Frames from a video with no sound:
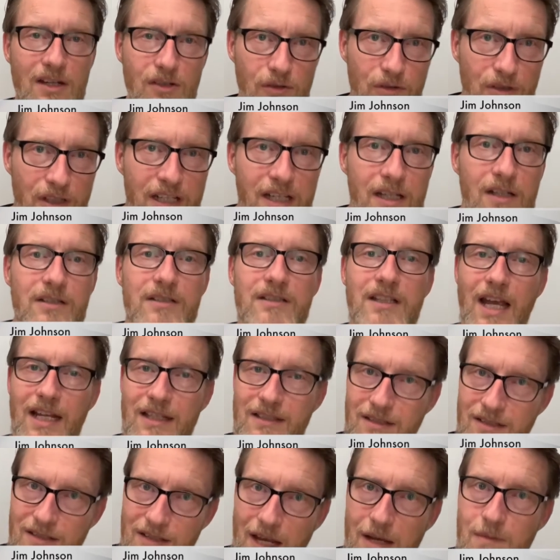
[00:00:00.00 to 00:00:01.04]
You'll hear that
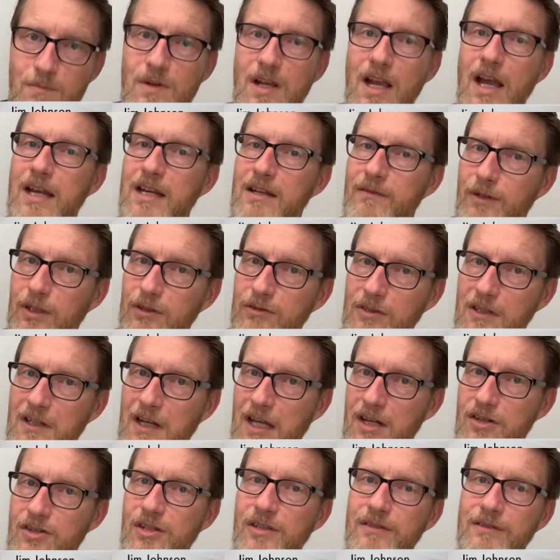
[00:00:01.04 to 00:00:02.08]
same kind of
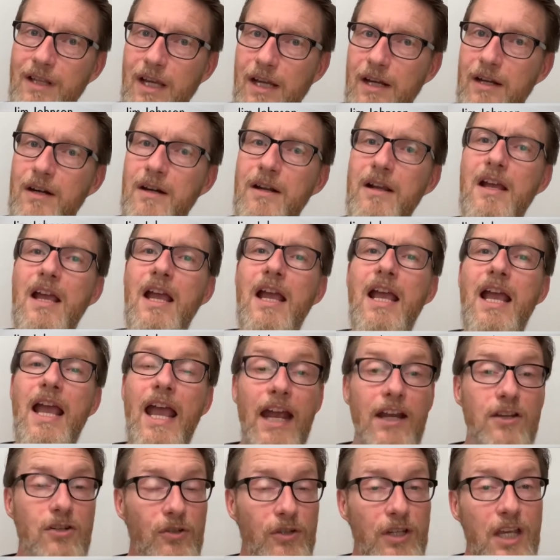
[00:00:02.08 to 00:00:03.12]
intonation there,
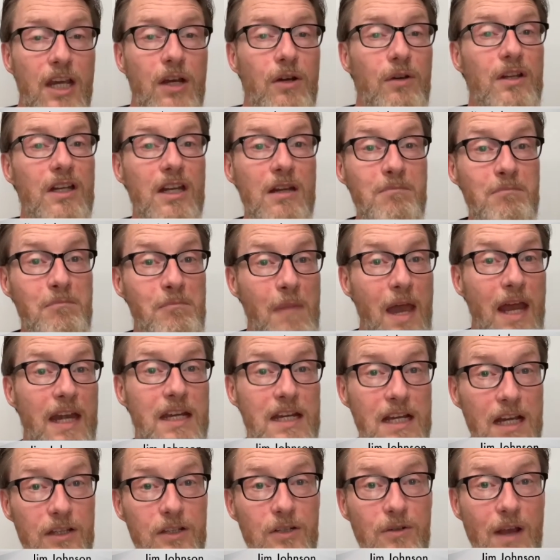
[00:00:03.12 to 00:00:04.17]
and you'll hear it in
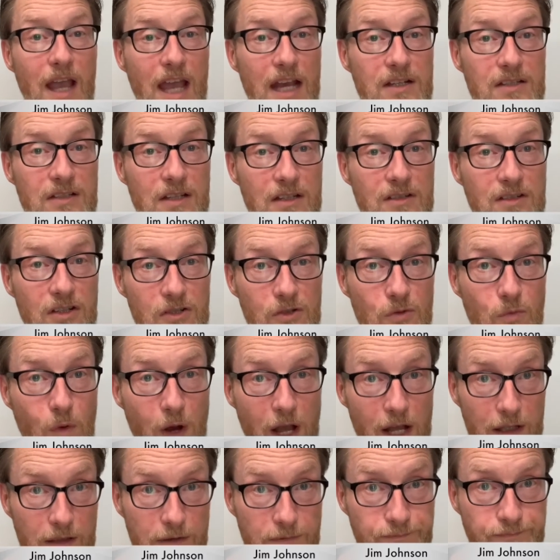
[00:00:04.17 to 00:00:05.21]
many other accents as
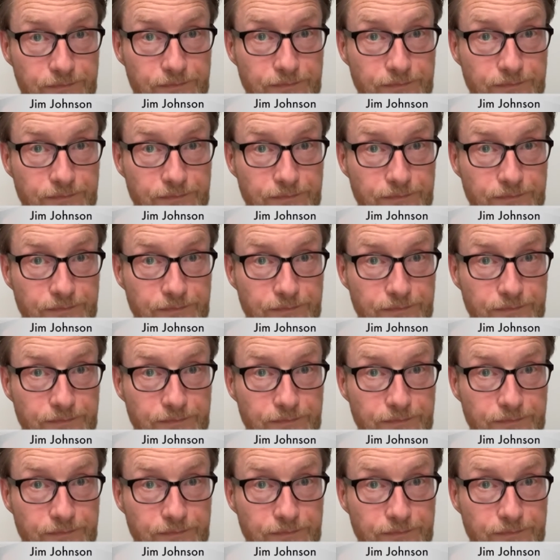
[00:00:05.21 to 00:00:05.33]
well.